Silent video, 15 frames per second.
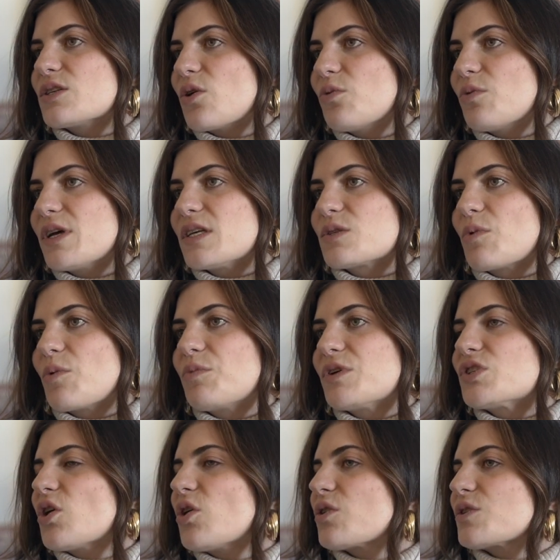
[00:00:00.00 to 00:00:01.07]
when we
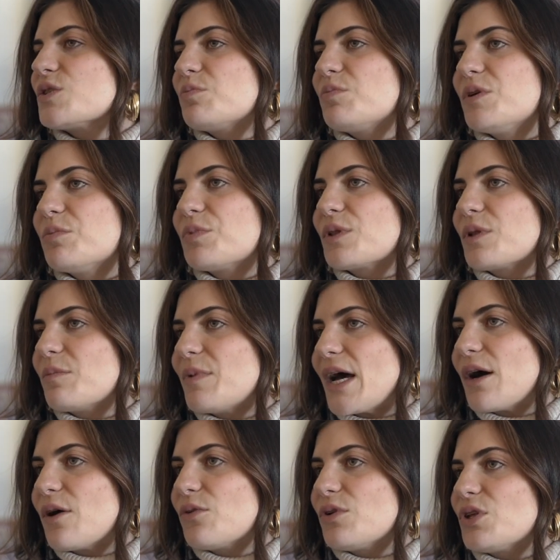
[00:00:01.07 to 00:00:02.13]
talk to people
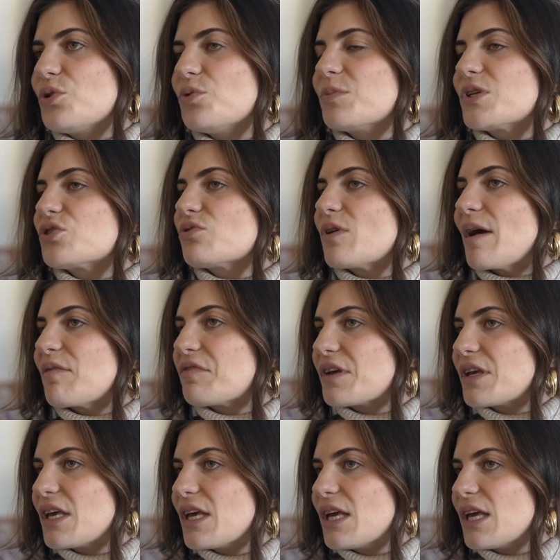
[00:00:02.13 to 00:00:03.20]
about human
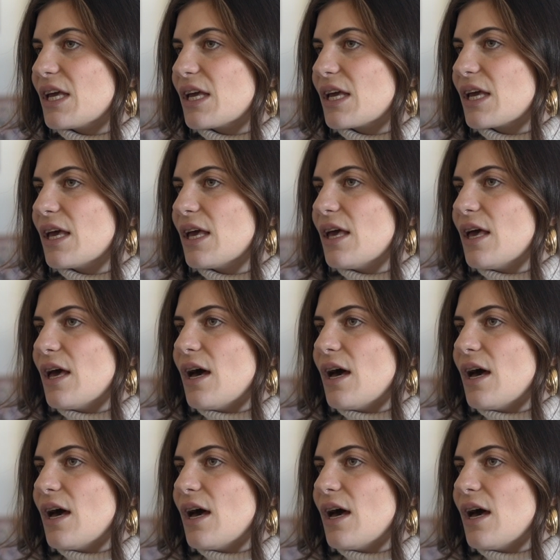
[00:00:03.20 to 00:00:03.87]
trafficking,